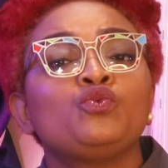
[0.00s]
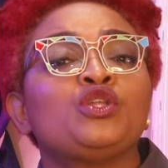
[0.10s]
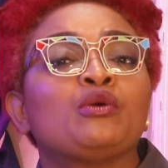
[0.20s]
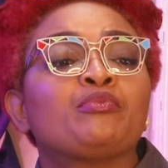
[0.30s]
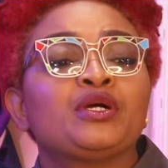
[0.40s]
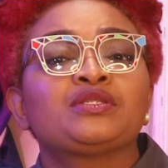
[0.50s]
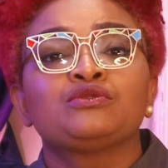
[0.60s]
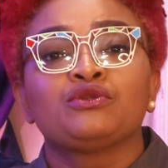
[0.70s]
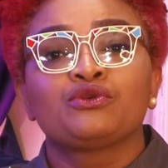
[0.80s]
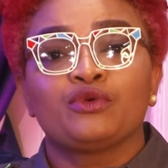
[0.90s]
you with your
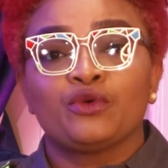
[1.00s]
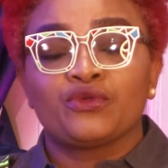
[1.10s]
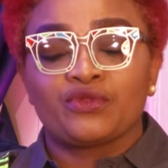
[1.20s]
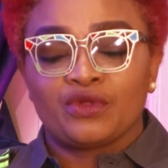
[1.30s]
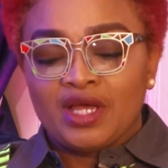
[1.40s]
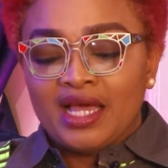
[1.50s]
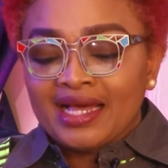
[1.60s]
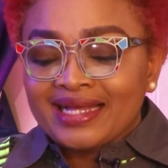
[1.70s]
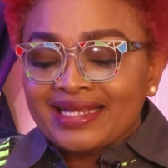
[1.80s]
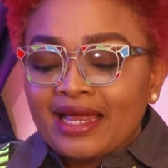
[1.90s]
personal growth.
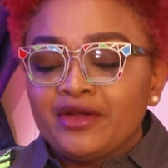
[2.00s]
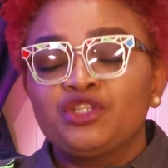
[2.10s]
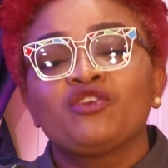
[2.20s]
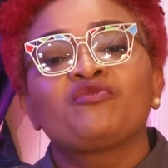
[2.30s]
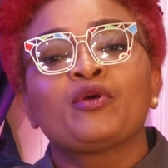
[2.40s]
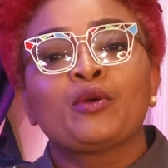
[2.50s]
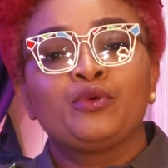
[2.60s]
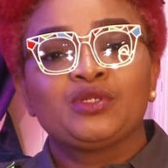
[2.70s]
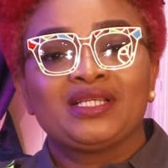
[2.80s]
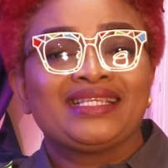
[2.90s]
Clarity of
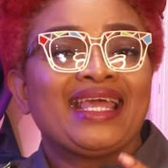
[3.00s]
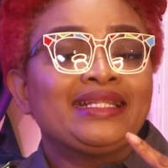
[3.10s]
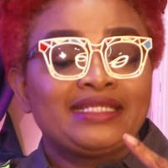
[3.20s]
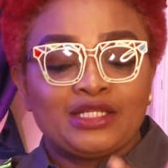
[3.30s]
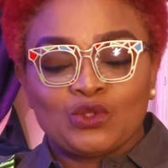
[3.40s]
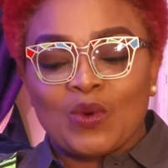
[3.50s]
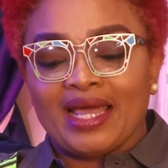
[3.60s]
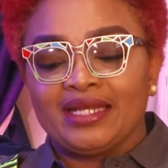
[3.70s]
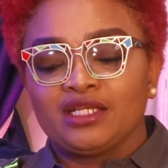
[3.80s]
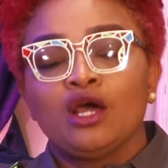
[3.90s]
purpose is
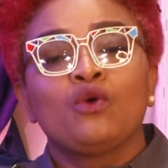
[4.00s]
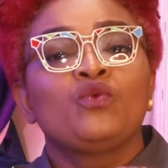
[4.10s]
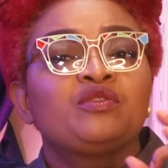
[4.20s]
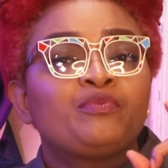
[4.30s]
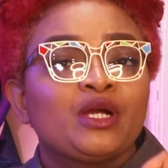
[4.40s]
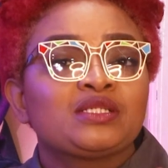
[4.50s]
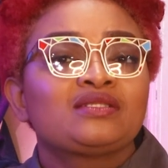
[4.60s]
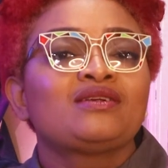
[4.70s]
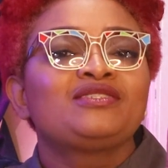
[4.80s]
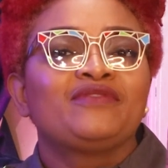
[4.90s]
intertwined with
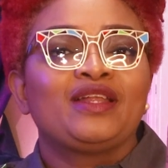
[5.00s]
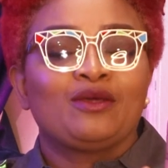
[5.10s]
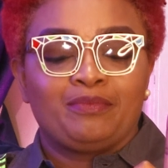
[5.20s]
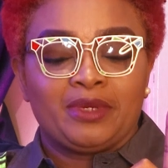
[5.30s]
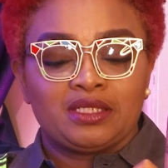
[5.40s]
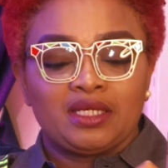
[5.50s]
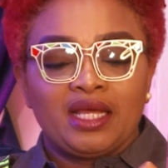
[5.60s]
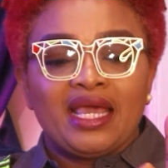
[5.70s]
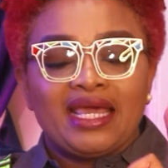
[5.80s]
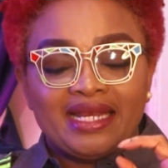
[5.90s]
personal development.
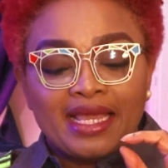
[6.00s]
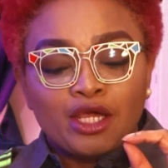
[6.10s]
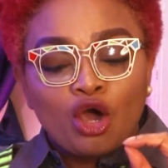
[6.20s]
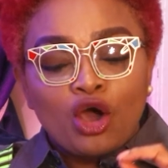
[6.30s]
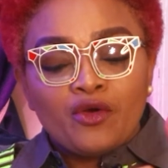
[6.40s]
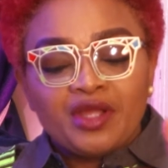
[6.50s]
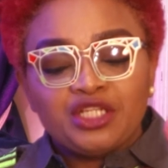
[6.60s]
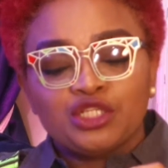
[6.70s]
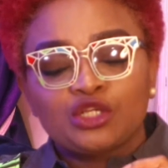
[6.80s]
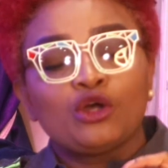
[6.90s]
It
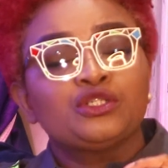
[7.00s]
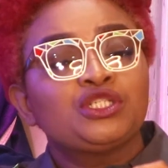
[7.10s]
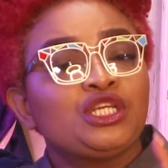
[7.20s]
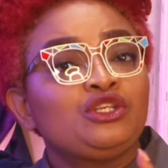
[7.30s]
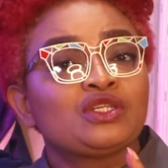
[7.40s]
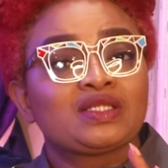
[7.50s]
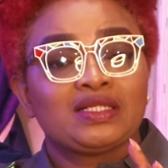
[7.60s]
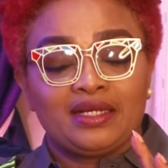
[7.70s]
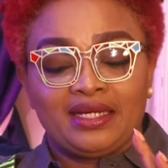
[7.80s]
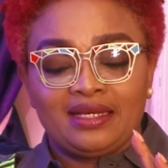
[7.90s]
encourages continuous
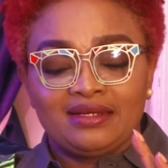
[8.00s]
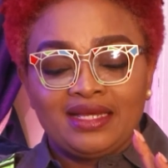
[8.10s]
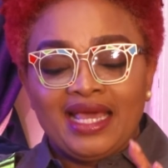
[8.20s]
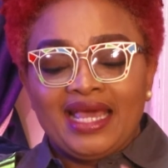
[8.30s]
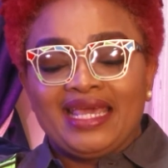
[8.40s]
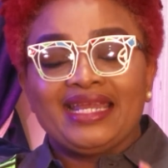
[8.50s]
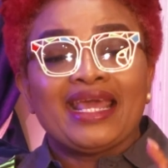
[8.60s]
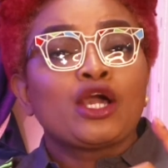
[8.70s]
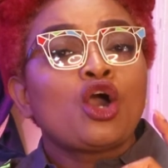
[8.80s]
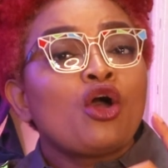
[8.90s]
learning. It
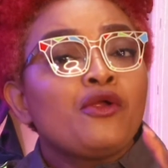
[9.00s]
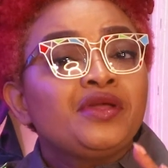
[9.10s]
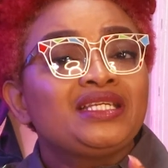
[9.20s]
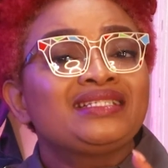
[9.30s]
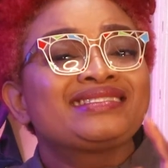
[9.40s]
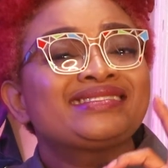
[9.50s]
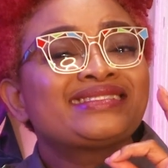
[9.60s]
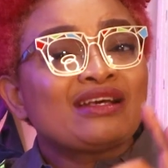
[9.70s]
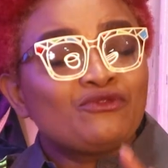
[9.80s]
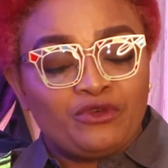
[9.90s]
encourages
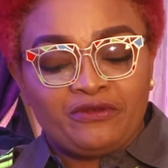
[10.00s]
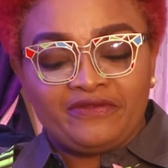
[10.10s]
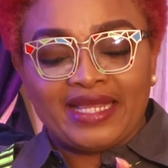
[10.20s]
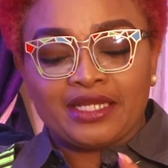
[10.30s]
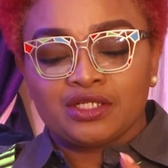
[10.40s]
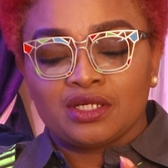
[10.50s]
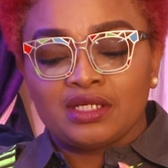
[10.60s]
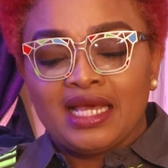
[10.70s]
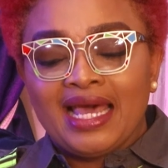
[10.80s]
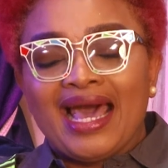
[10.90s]

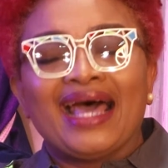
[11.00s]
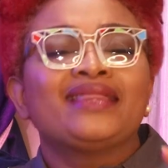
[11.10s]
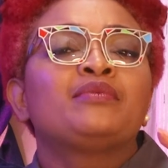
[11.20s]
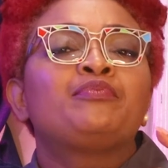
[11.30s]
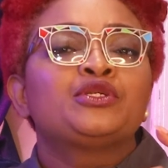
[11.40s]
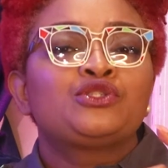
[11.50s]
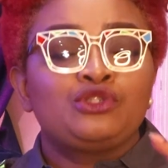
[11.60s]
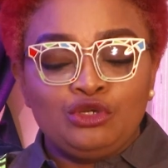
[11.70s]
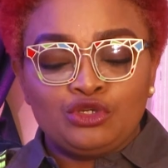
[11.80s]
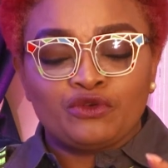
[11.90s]
self-reflection and the
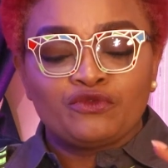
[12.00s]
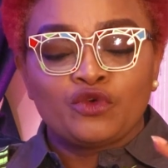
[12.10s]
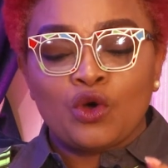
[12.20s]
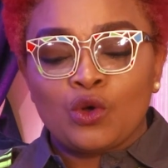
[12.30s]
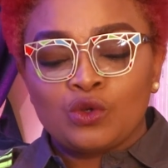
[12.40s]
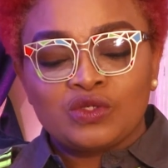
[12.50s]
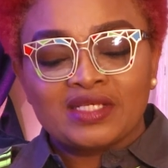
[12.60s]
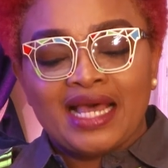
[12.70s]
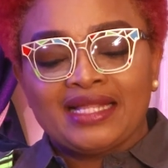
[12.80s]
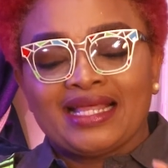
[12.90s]
pursuit of
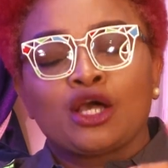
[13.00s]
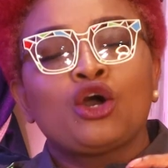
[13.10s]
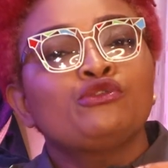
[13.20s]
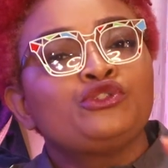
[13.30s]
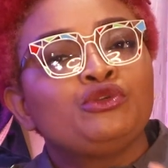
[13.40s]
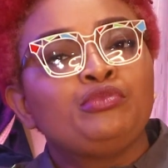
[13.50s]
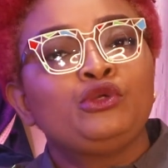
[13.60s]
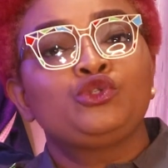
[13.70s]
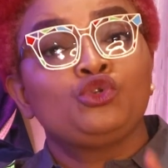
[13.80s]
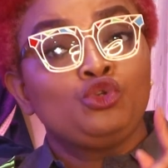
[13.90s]
goals that
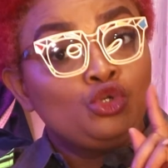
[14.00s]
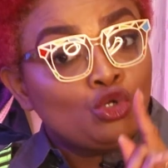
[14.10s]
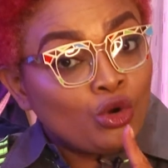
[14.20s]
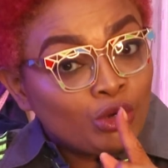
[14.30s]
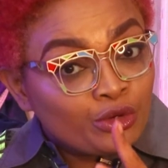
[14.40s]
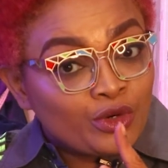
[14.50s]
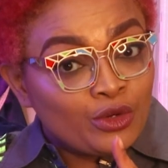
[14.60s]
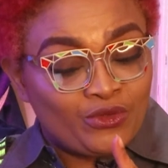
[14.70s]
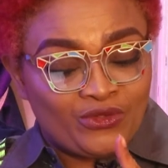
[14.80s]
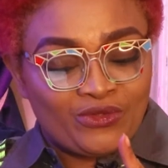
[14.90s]
contribute to your
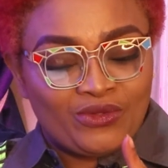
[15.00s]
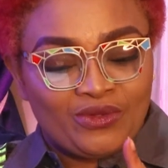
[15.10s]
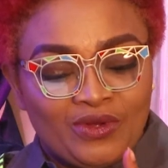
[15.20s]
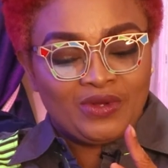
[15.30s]
growth